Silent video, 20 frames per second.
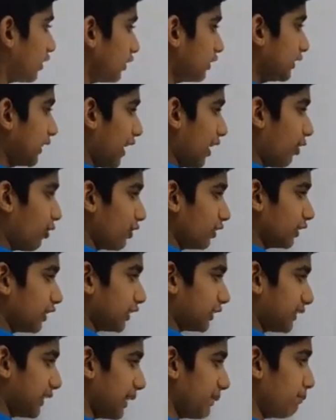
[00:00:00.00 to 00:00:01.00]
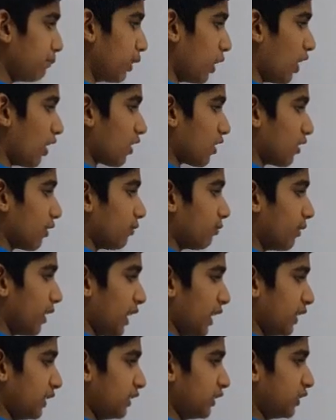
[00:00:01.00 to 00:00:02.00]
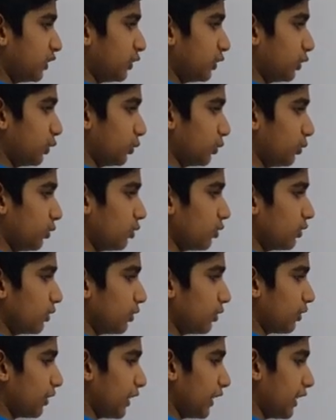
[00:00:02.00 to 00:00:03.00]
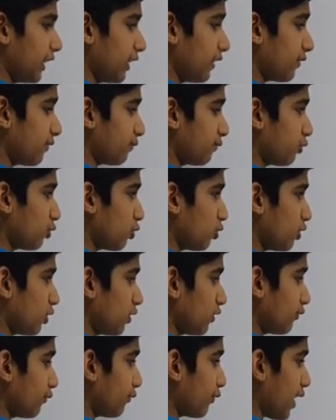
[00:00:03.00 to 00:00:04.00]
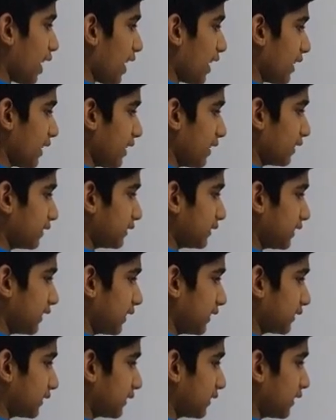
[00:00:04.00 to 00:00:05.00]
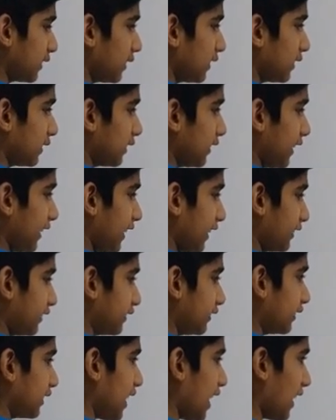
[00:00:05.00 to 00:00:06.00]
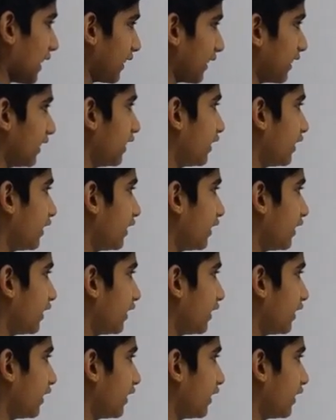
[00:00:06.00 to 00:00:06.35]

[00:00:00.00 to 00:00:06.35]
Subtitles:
Now in the same block, 1, 2, 3, 4, 5, 6, 8, 9.